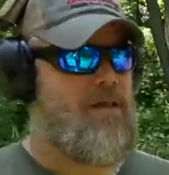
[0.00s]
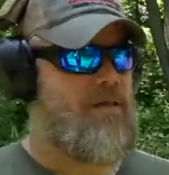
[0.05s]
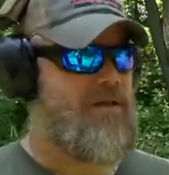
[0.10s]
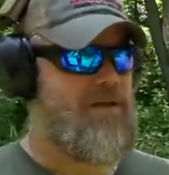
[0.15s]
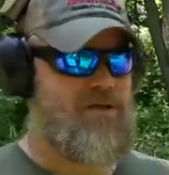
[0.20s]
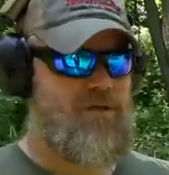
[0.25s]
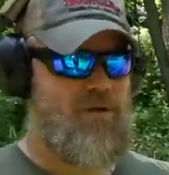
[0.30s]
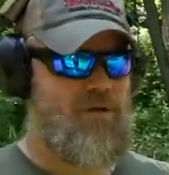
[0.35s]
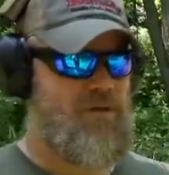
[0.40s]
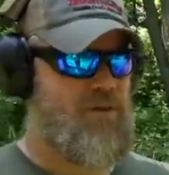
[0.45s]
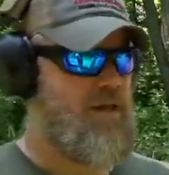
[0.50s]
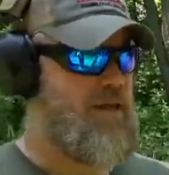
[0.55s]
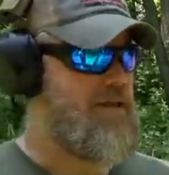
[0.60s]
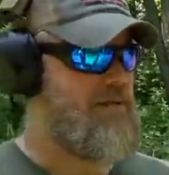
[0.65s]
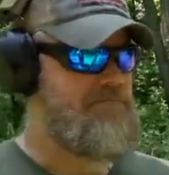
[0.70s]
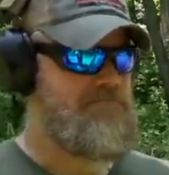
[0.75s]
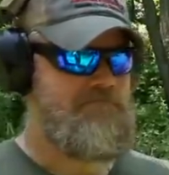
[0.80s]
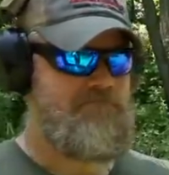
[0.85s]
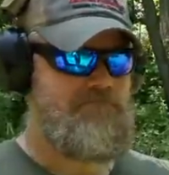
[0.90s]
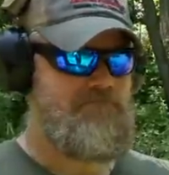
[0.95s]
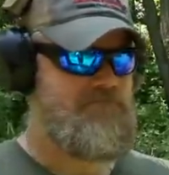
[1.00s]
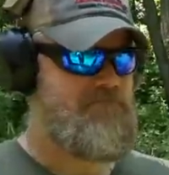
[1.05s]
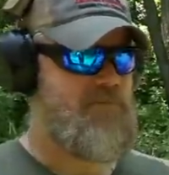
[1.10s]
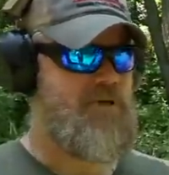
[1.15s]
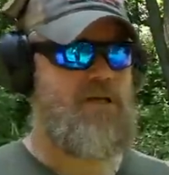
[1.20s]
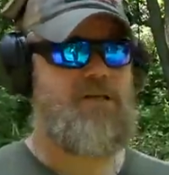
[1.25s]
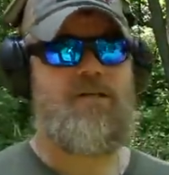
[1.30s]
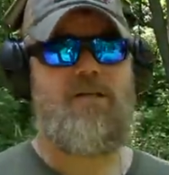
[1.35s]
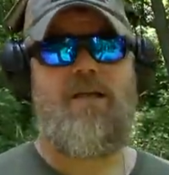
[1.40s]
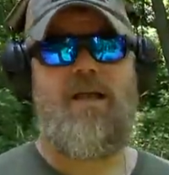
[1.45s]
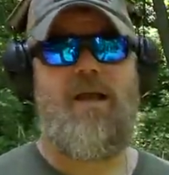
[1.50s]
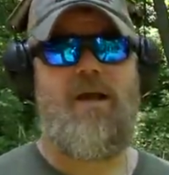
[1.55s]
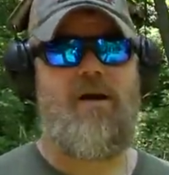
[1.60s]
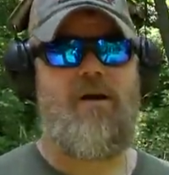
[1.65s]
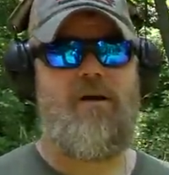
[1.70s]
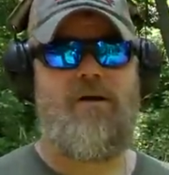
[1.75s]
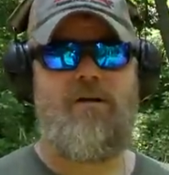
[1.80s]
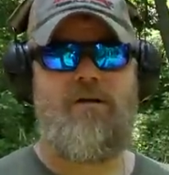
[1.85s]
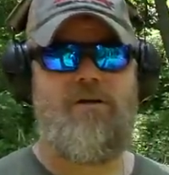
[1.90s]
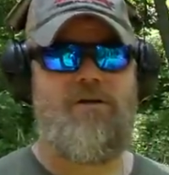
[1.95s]
This little thing doesn't
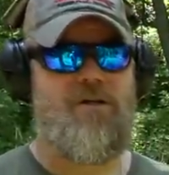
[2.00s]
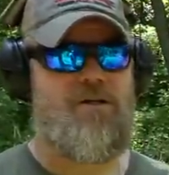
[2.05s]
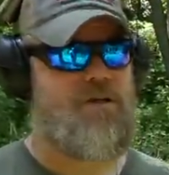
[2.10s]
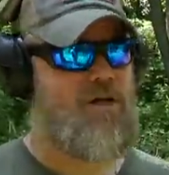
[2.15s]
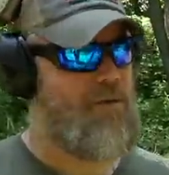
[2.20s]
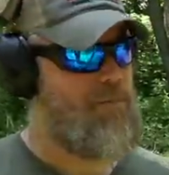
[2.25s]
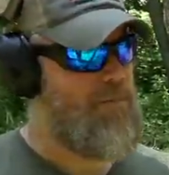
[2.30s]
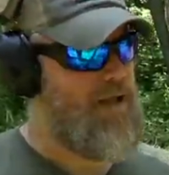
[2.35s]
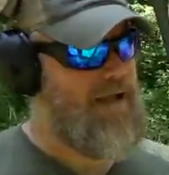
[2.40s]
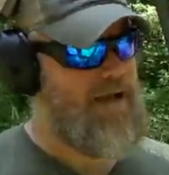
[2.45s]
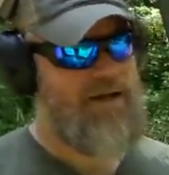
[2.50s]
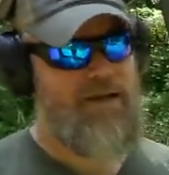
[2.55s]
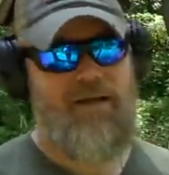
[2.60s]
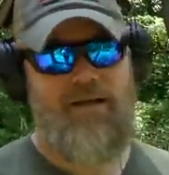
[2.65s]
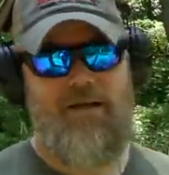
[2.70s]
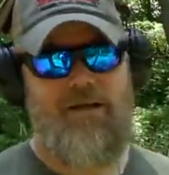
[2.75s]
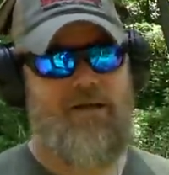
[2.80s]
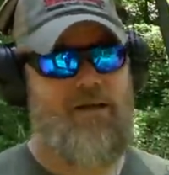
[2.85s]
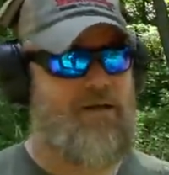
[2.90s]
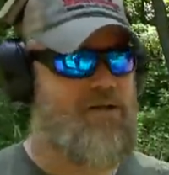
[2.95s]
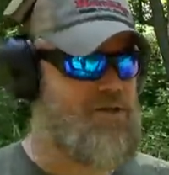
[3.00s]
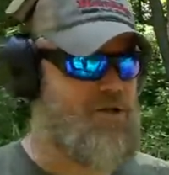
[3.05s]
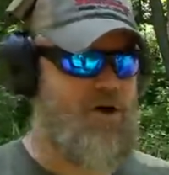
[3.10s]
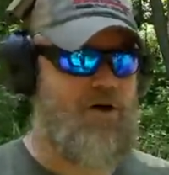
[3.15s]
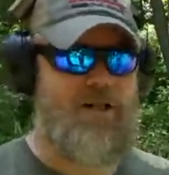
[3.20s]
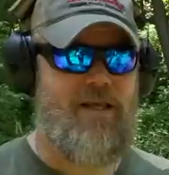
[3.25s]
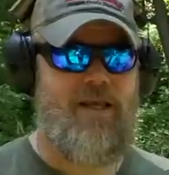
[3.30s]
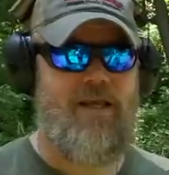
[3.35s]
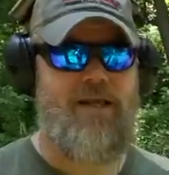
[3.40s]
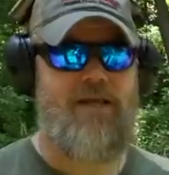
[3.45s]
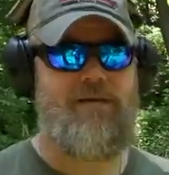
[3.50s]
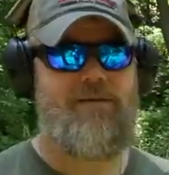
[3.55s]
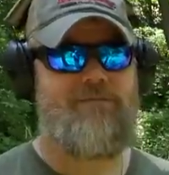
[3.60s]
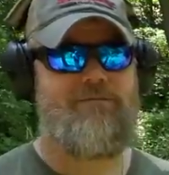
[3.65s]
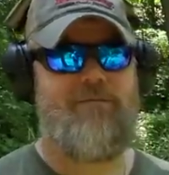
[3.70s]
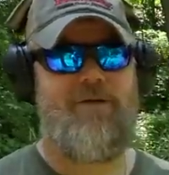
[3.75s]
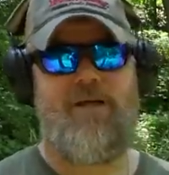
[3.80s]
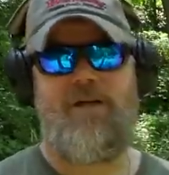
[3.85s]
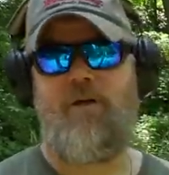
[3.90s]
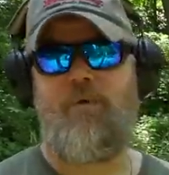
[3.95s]
care. Just come back and start again,
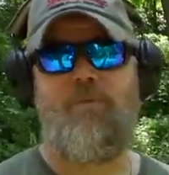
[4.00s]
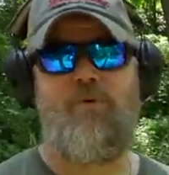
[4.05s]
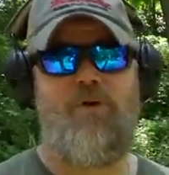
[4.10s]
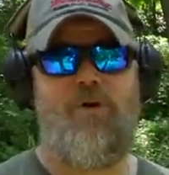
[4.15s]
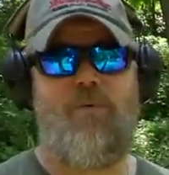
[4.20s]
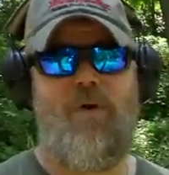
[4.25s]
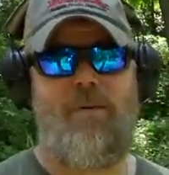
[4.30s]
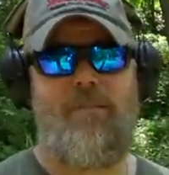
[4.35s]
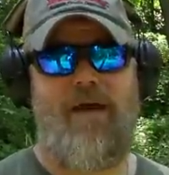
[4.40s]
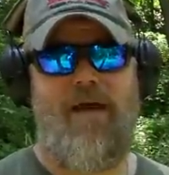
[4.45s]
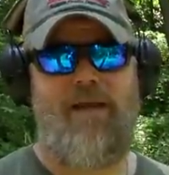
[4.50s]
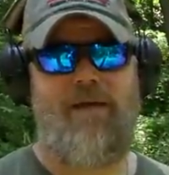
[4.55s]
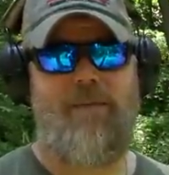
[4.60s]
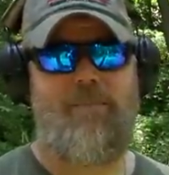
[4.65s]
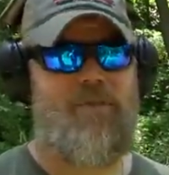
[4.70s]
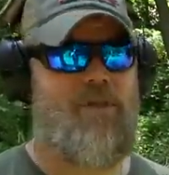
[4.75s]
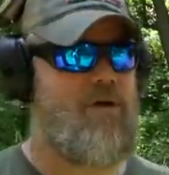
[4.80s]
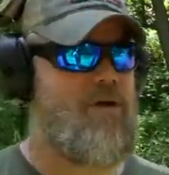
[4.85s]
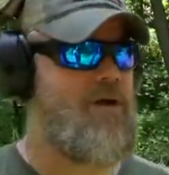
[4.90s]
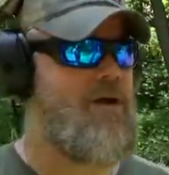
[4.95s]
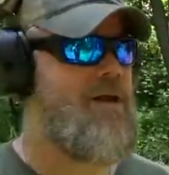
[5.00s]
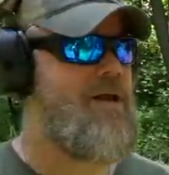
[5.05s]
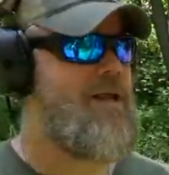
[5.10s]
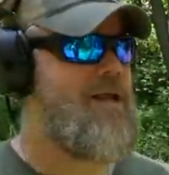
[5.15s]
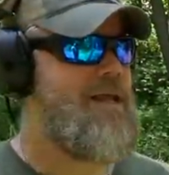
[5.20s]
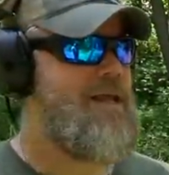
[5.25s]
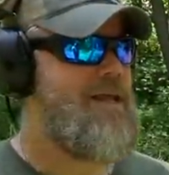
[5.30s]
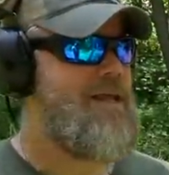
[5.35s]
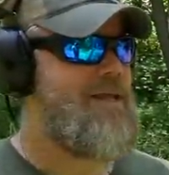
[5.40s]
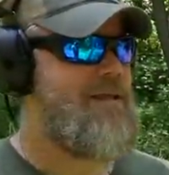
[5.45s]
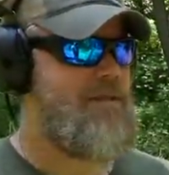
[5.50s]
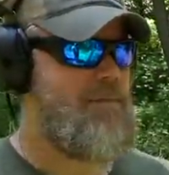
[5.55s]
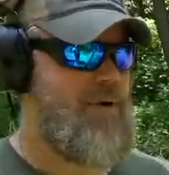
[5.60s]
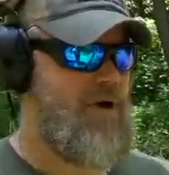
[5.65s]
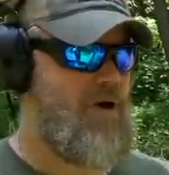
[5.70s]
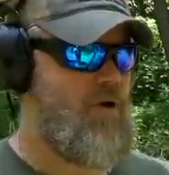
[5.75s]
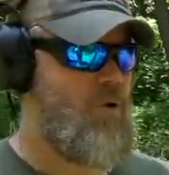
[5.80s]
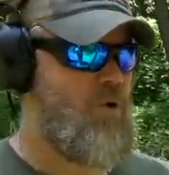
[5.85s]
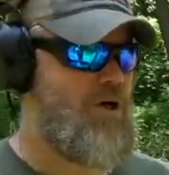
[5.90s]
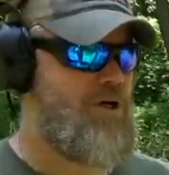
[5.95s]
and it'll put it right back up there in the
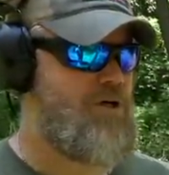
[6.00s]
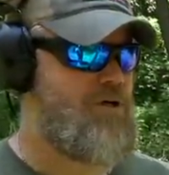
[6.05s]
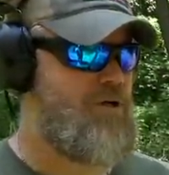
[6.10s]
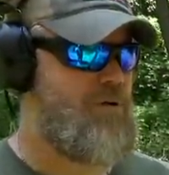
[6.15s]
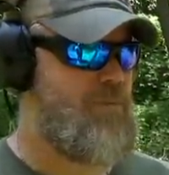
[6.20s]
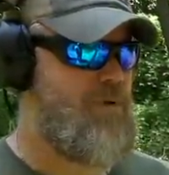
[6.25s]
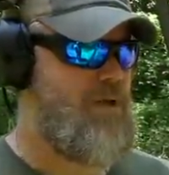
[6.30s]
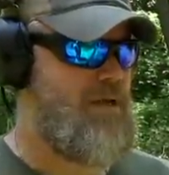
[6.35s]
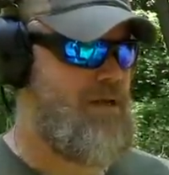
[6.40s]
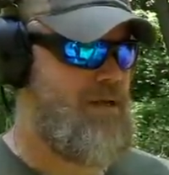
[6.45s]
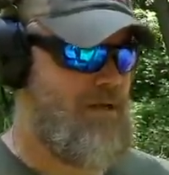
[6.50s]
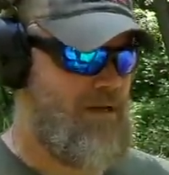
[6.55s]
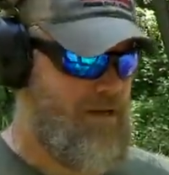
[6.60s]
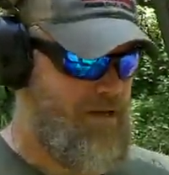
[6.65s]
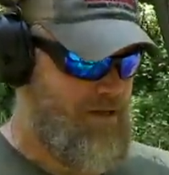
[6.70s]
barrel where it should be.